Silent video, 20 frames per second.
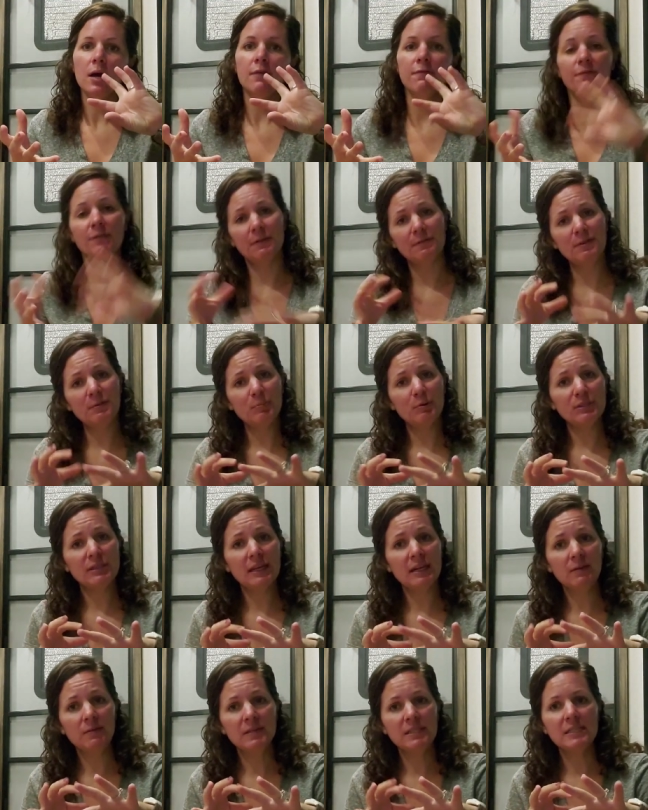fifty
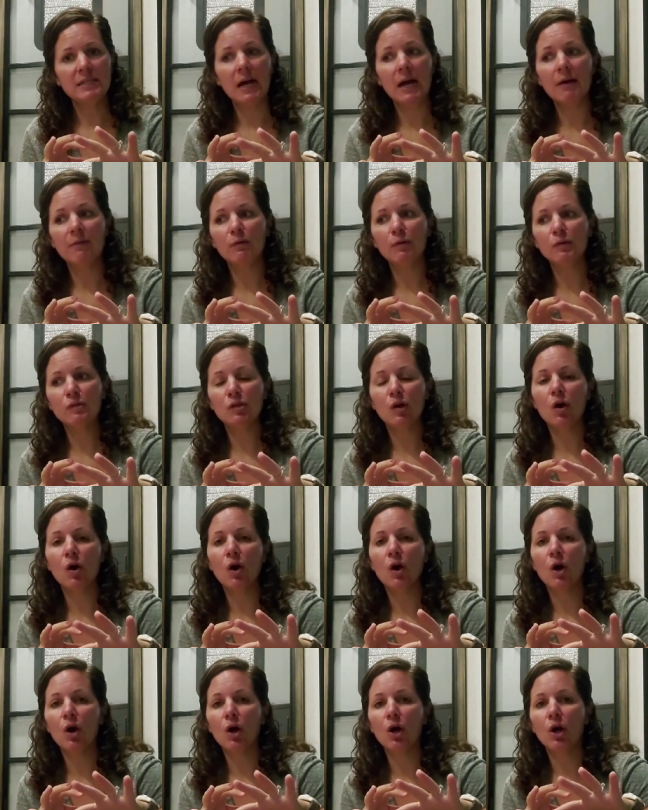percent of his novels
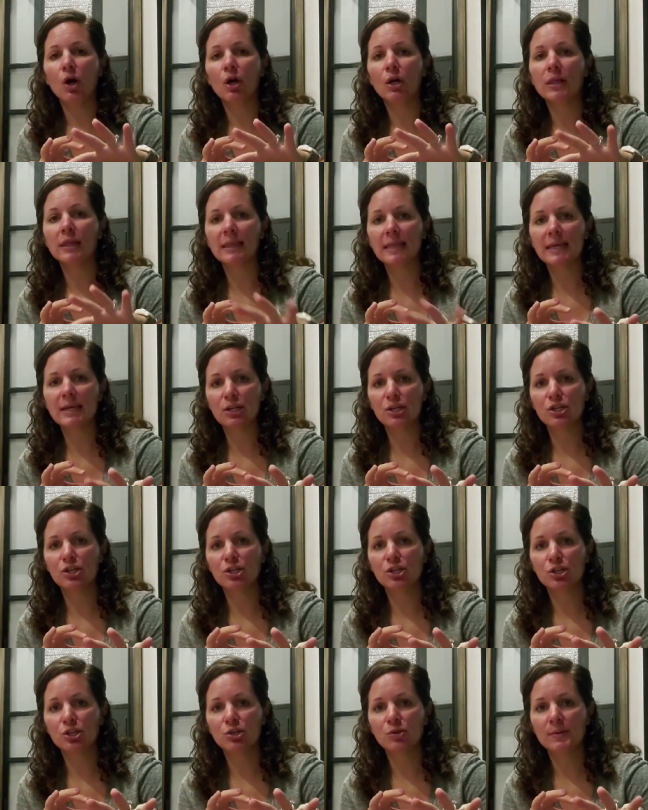are linked
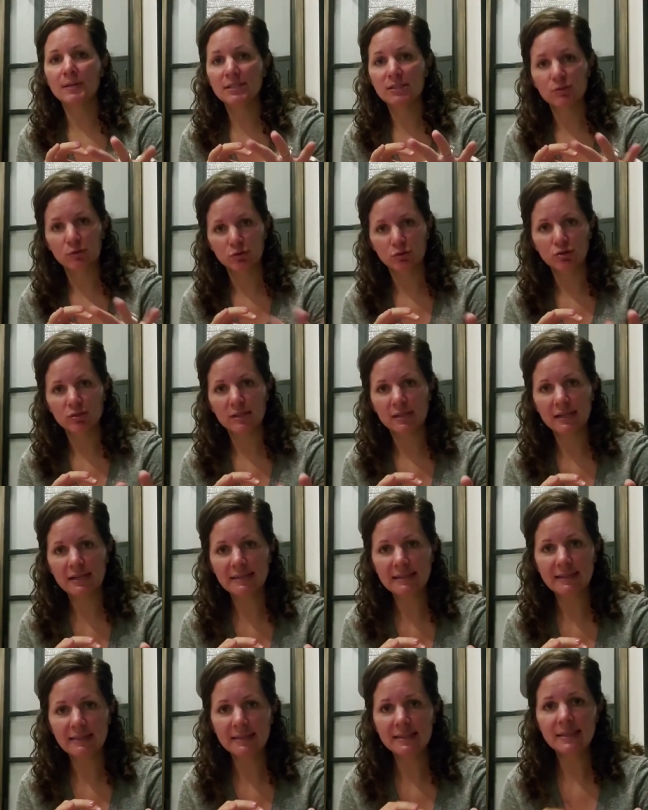to his social
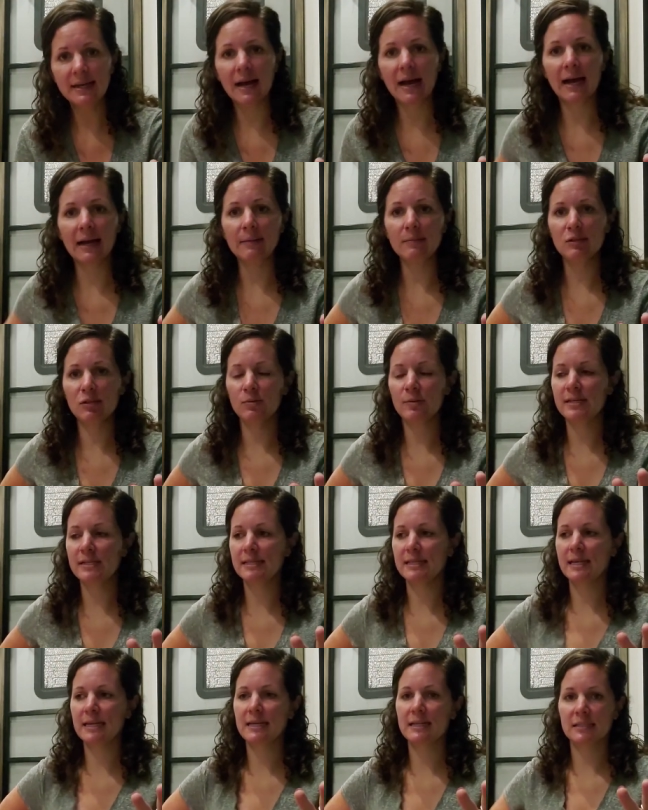studies at the time. So
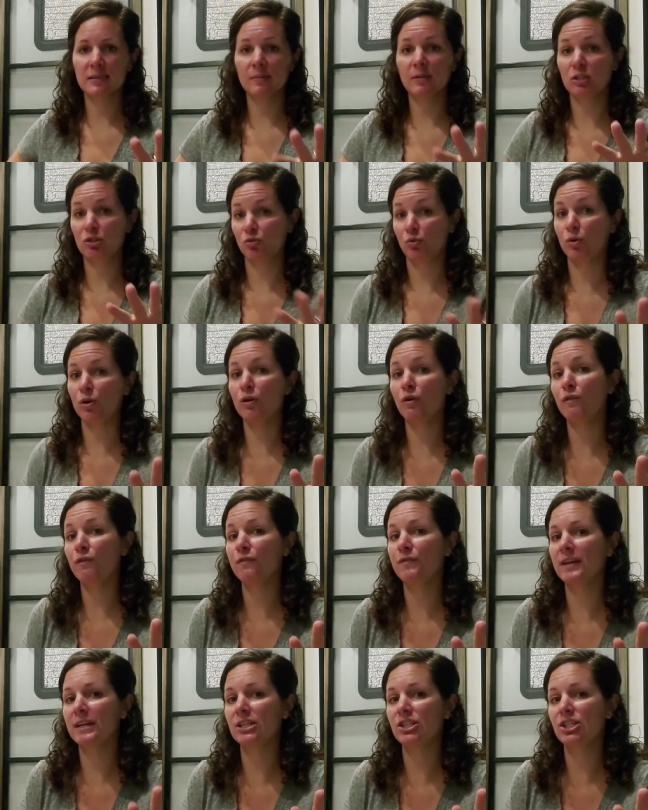he's getting some historical
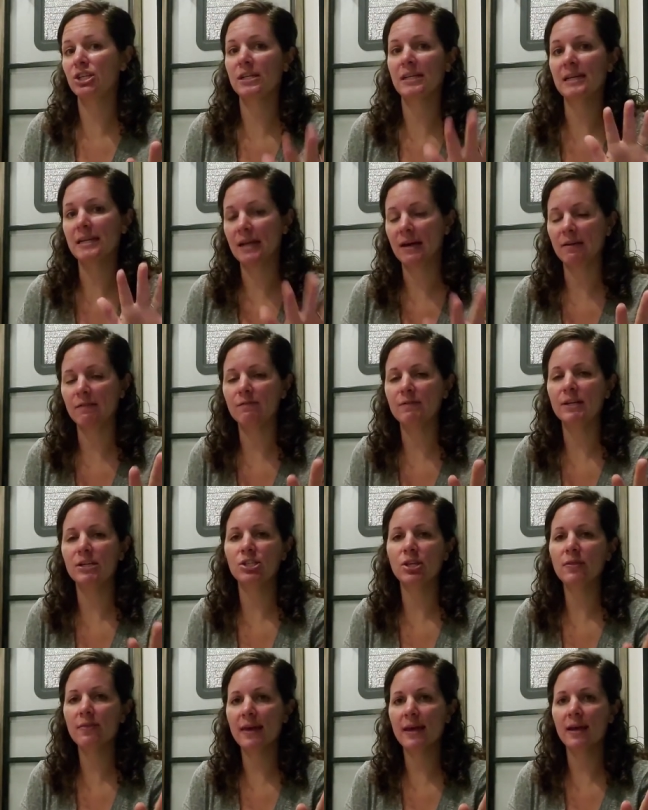fiction and
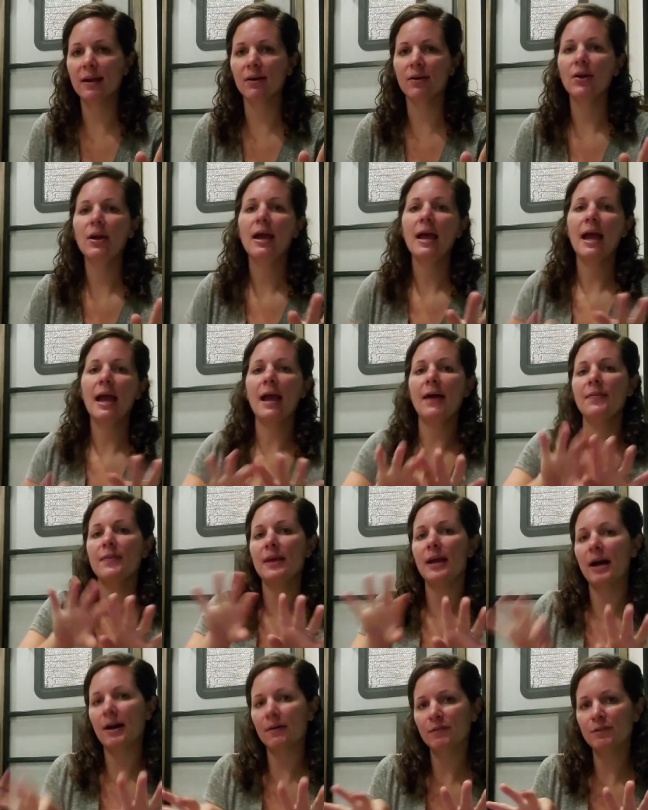nonfiction there. And
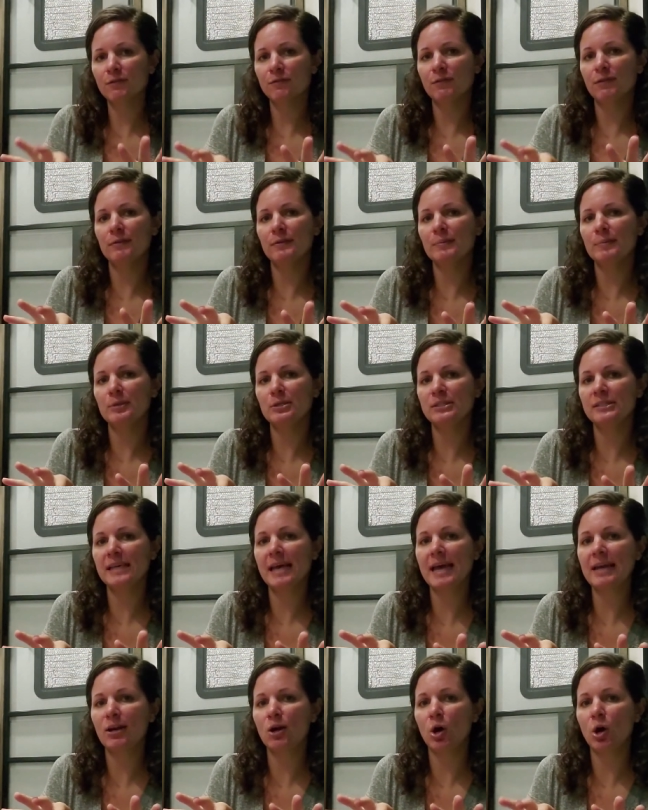the other fifty
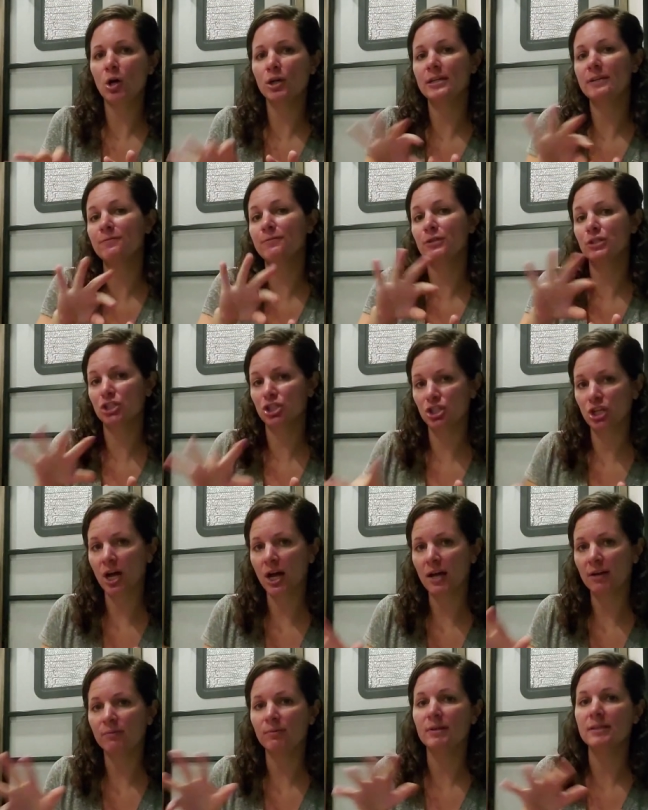percent are different
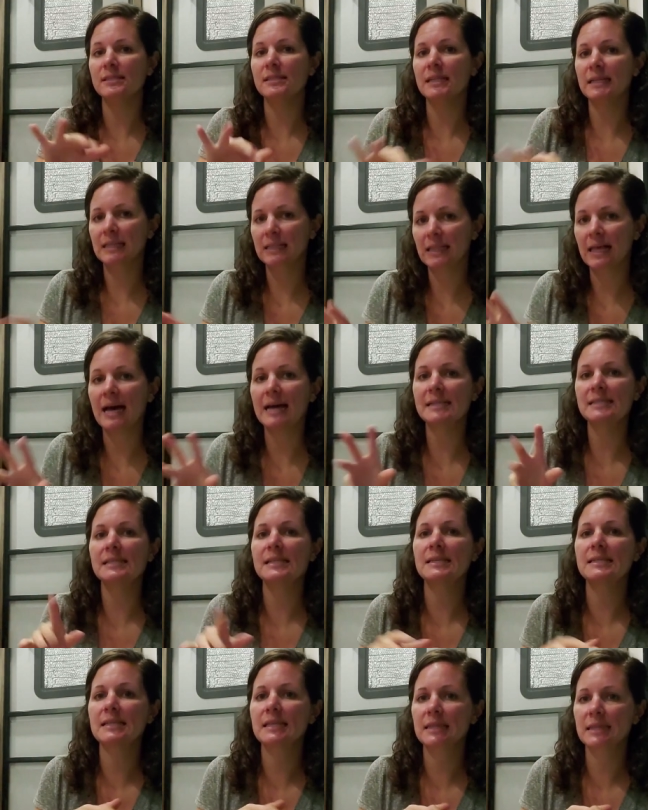genres and
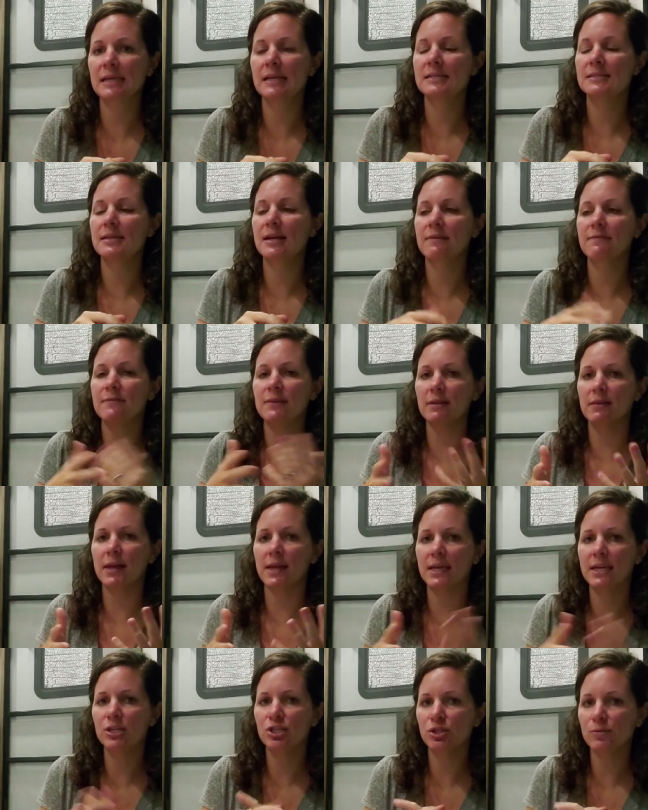classics and things that I feel
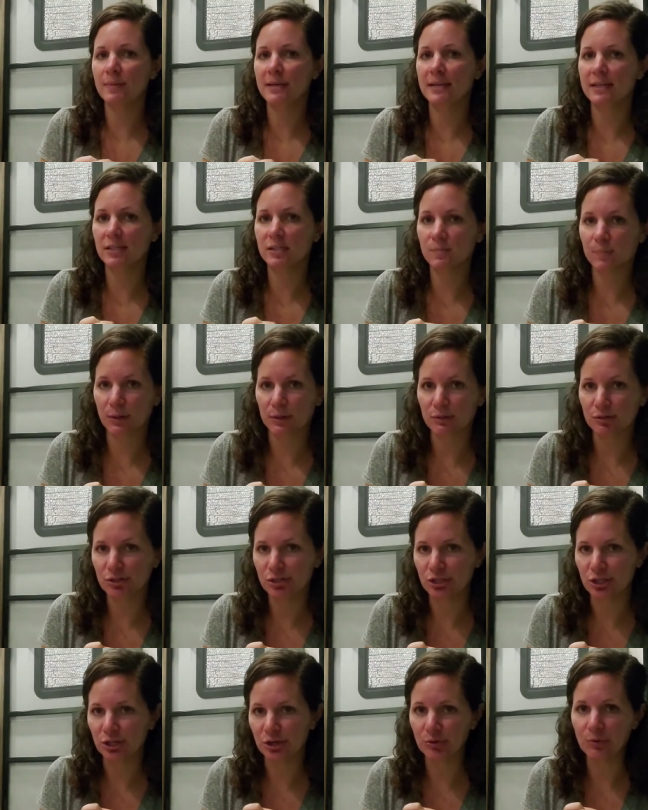like he should be
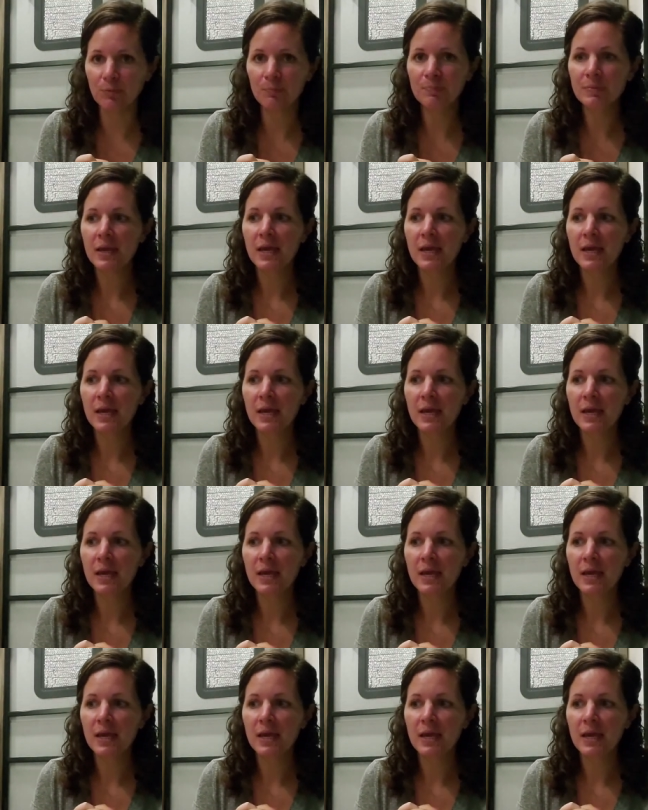exposed to.